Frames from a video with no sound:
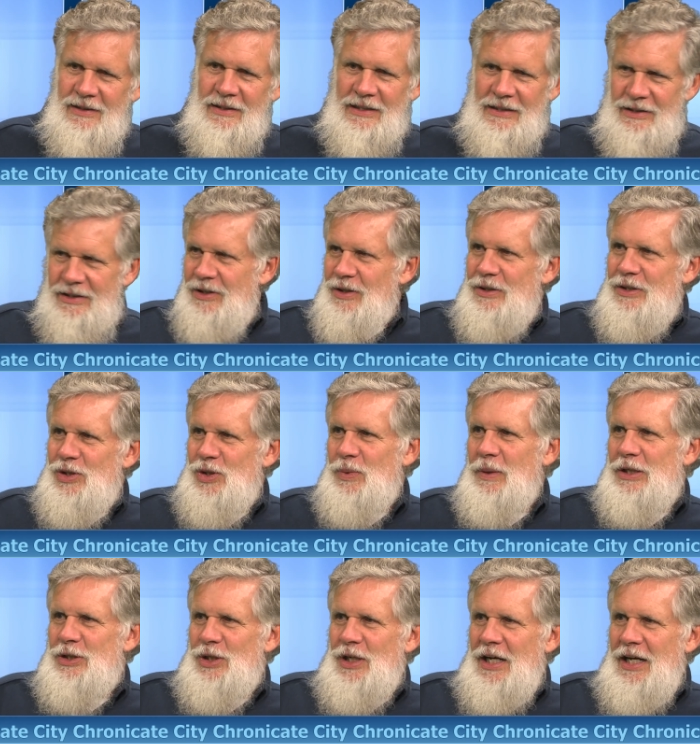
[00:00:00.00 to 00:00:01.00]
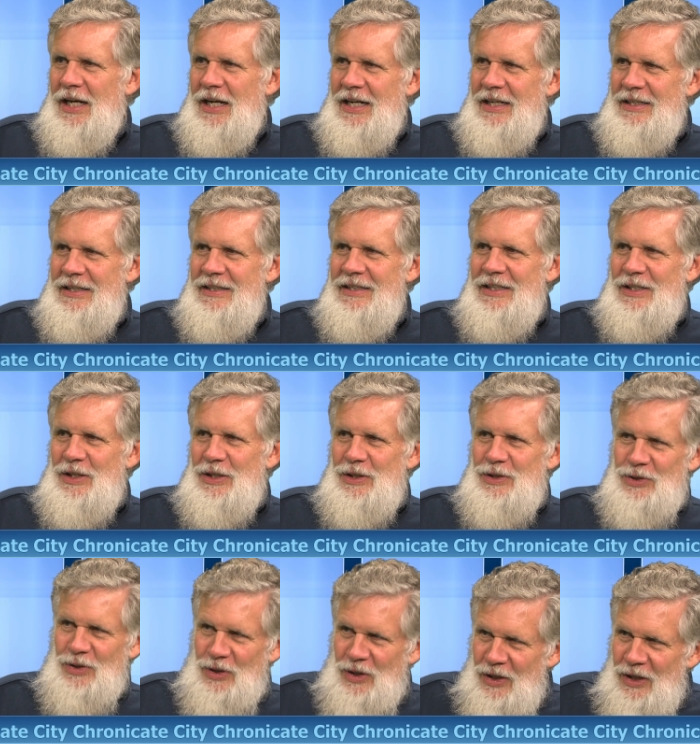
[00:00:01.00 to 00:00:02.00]
you turn the switch on and, you know,
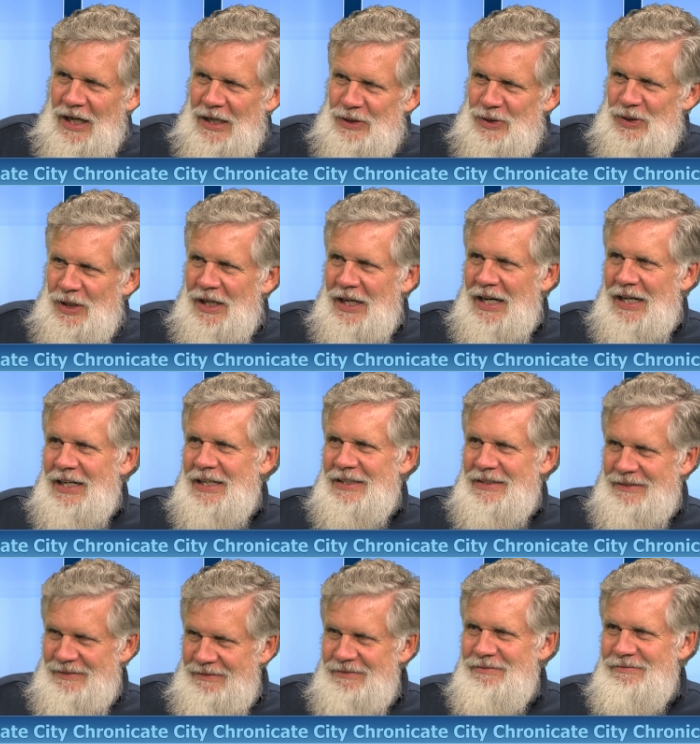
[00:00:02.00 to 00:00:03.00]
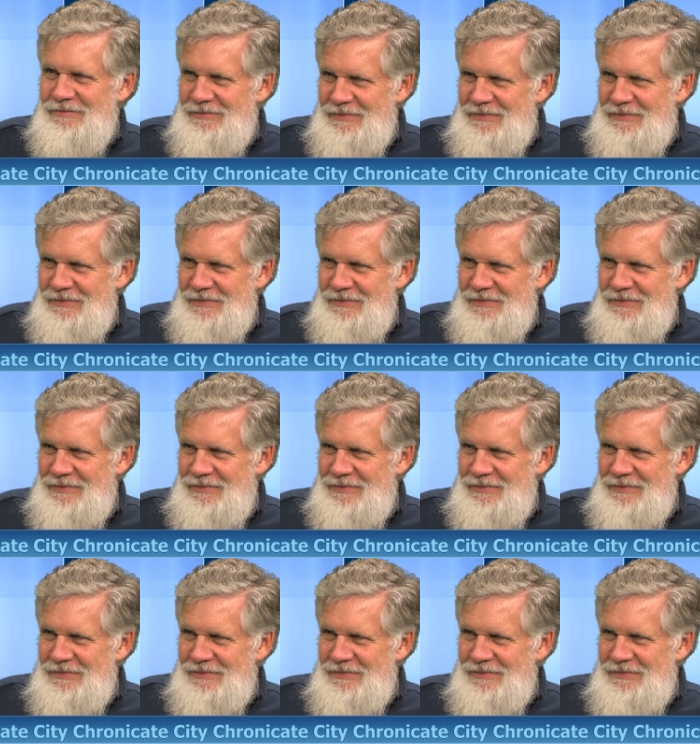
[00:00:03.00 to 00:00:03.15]
you turn the lights on and